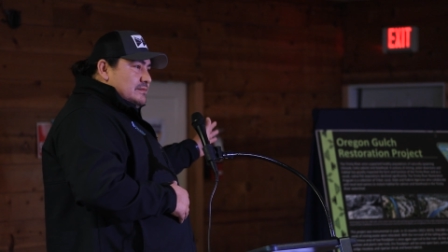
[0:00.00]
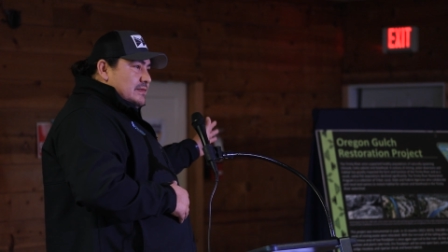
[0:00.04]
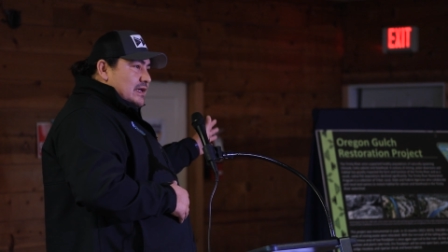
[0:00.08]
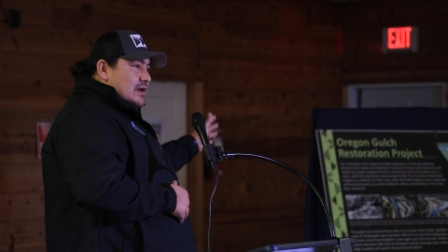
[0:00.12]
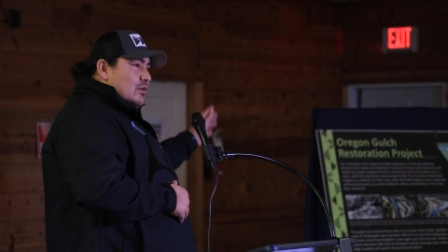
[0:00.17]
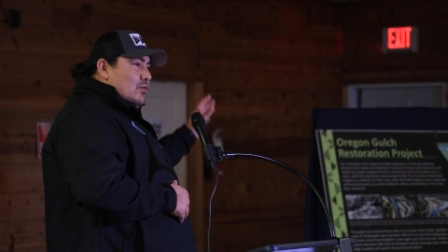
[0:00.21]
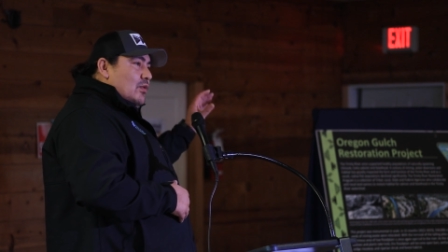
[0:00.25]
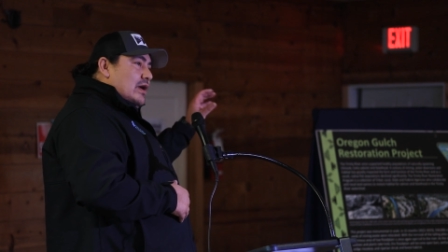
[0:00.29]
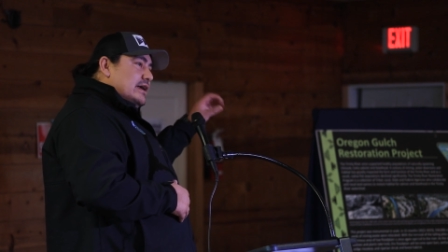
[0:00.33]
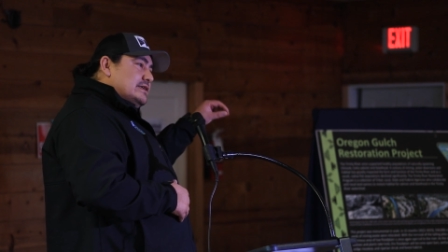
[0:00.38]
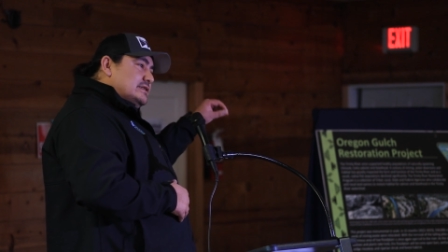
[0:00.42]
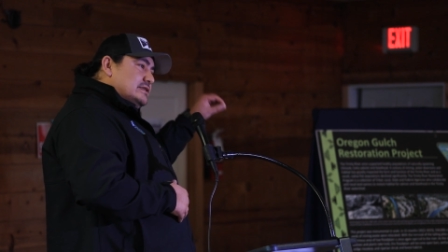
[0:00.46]

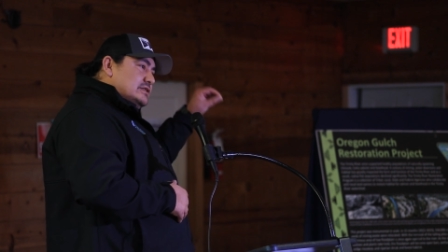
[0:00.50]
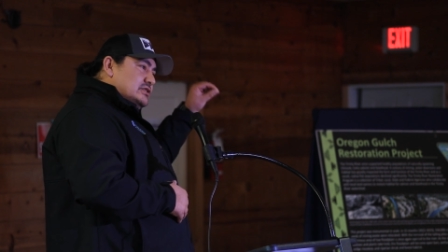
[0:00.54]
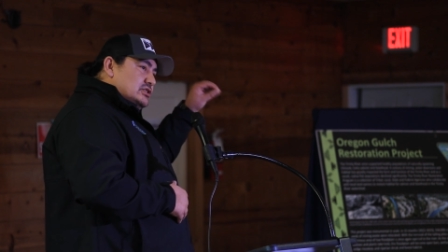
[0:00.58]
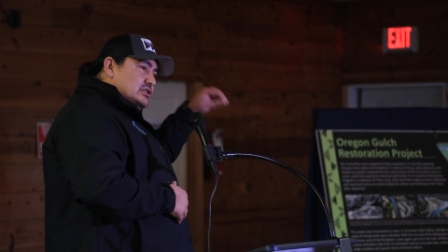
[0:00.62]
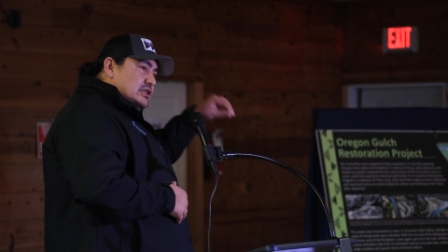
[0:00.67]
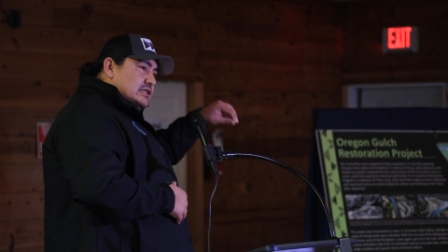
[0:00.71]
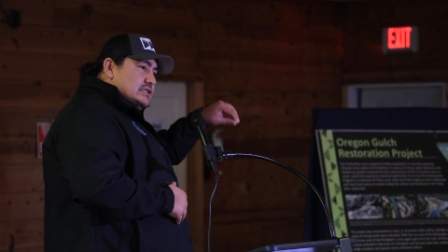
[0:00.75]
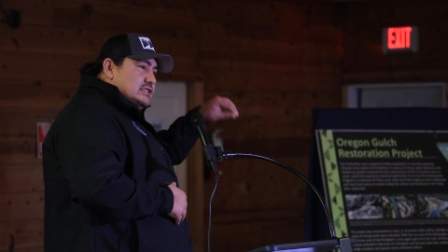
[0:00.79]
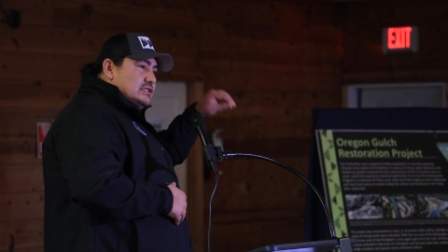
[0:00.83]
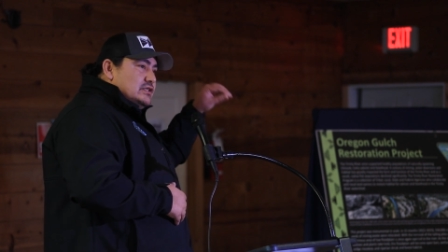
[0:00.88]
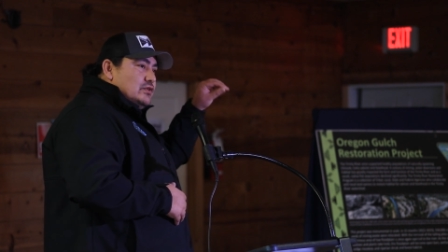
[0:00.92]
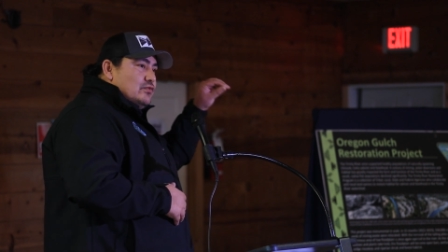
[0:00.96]
It wasn't
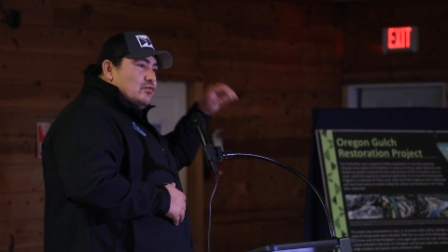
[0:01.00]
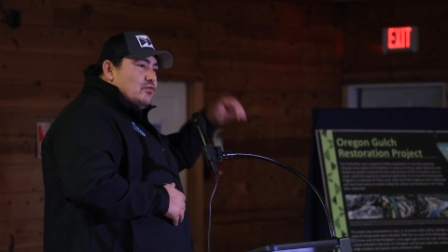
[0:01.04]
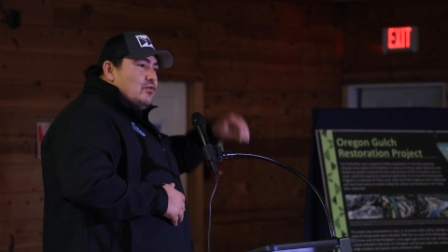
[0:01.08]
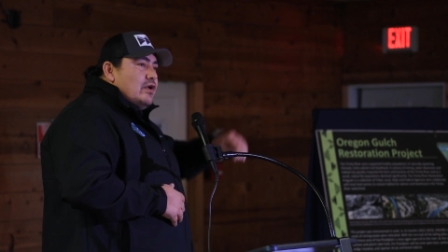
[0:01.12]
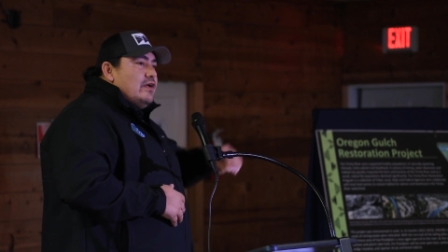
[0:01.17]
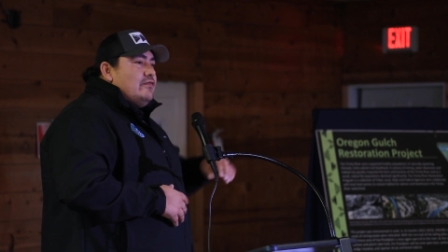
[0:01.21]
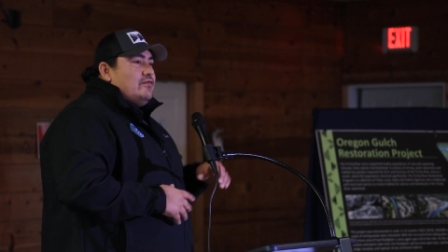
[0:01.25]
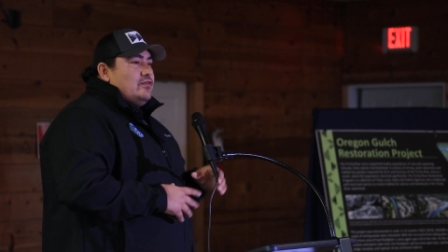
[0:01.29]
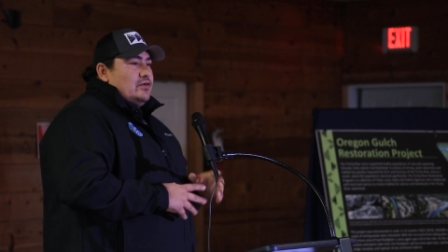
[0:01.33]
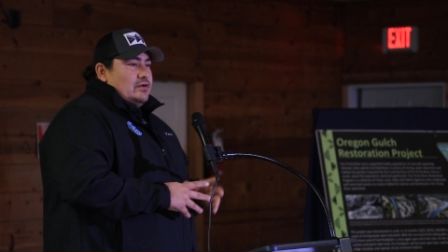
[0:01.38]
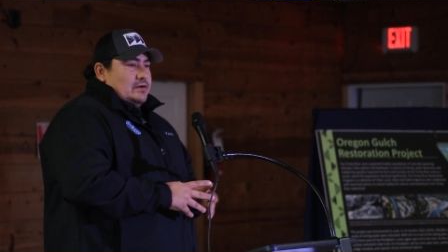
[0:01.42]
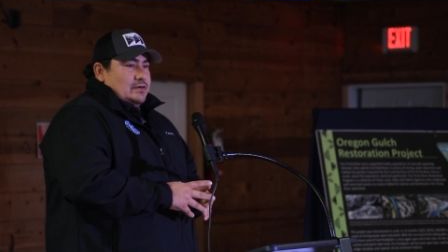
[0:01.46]
just the
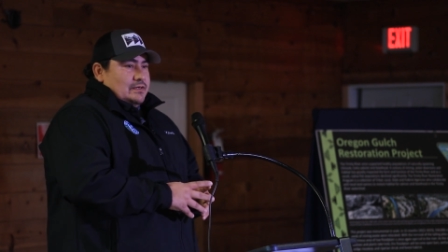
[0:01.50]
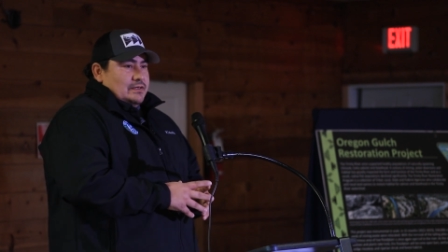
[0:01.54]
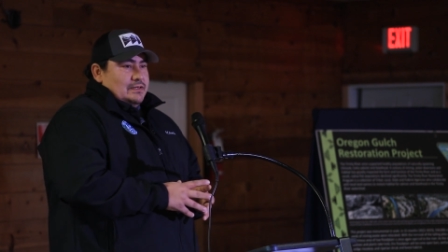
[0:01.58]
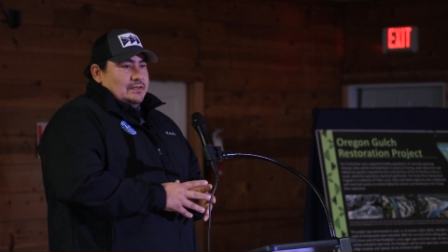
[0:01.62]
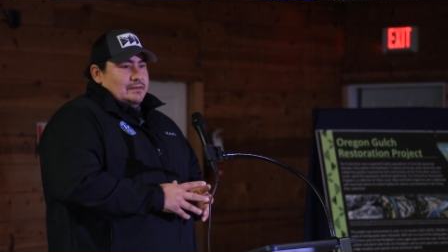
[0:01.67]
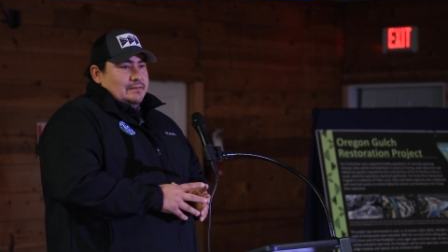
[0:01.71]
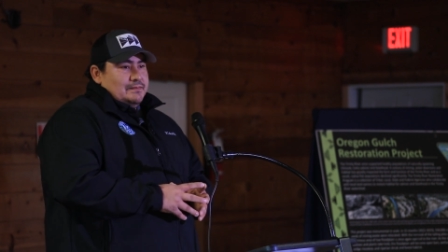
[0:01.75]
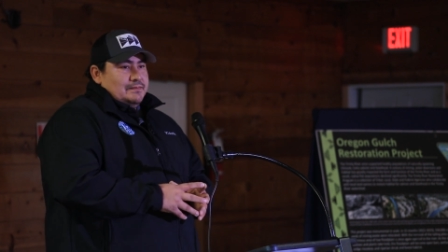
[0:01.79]
river